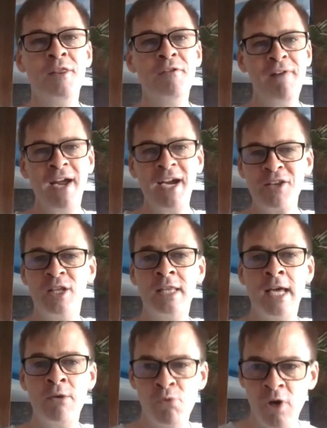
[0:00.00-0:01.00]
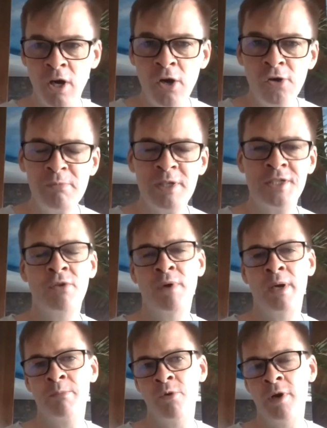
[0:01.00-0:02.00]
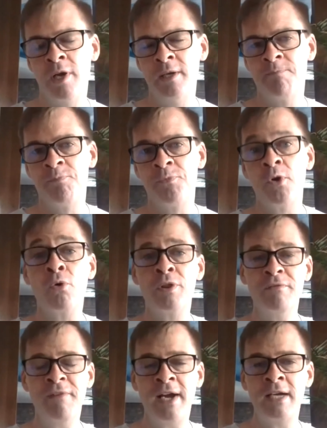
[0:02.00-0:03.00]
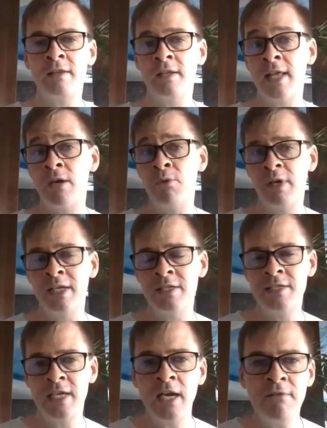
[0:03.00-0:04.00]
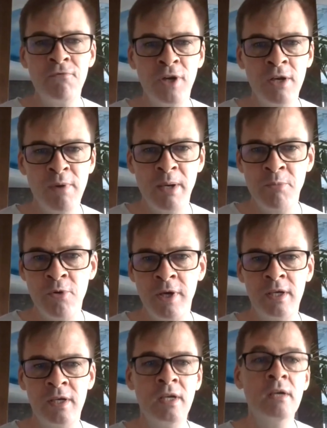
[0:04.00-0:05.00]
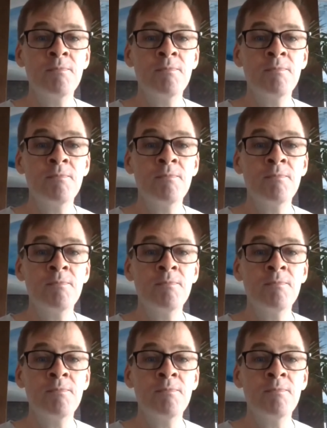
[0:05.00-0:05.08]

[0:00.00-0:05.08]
the fact that they were homeless at one point, or the fact that they were in slavery at one point,